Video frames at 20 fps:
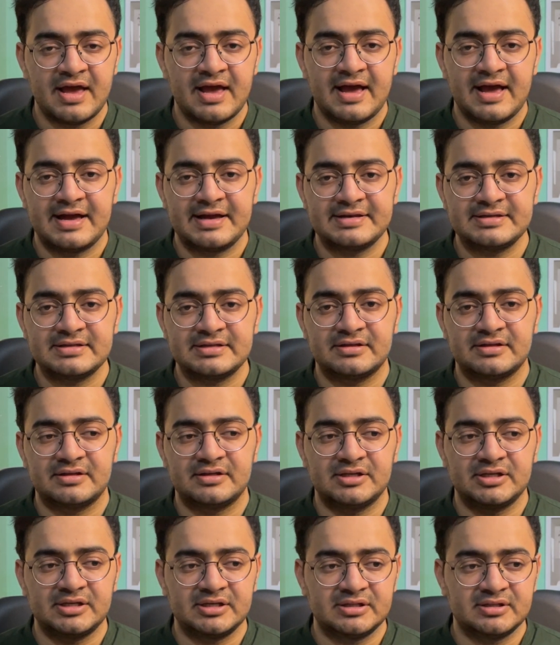and
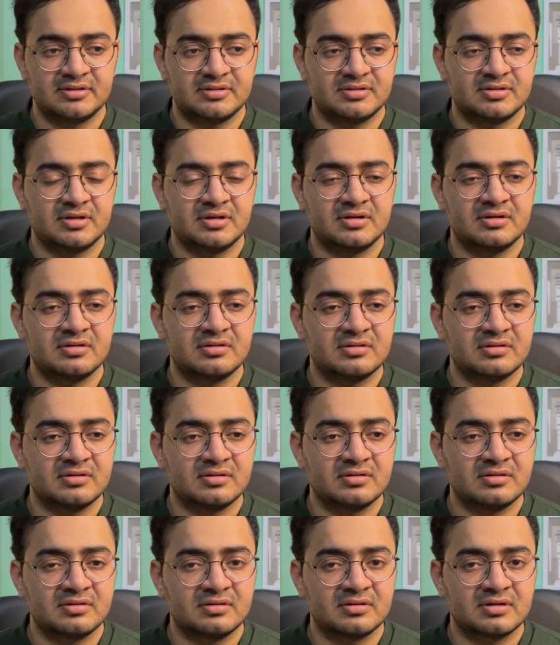
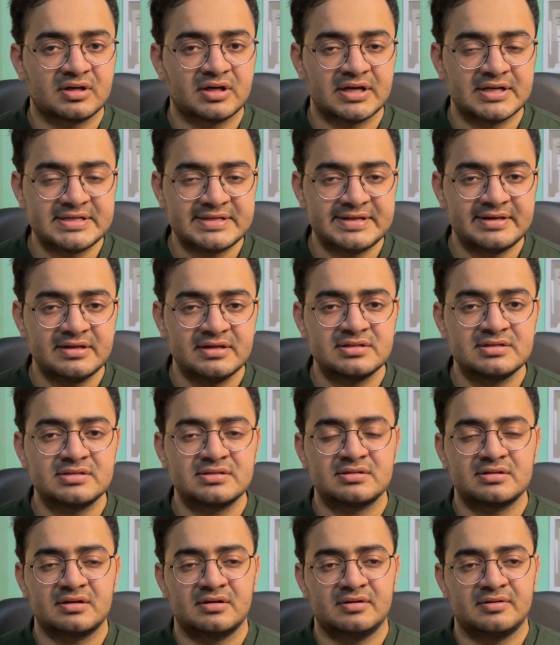the
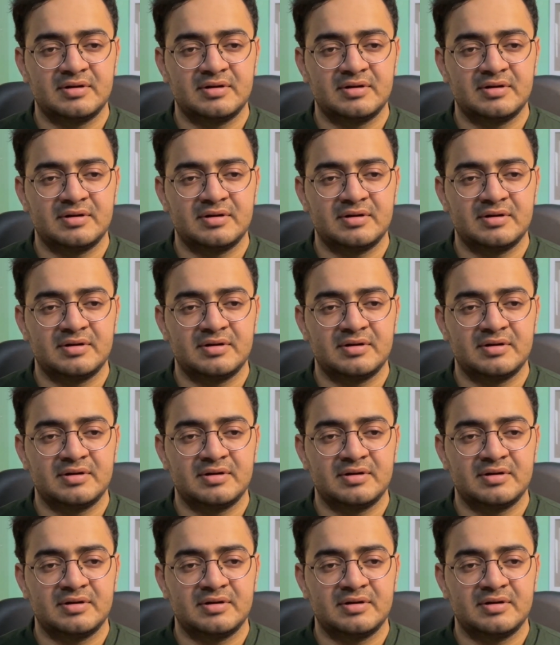continuous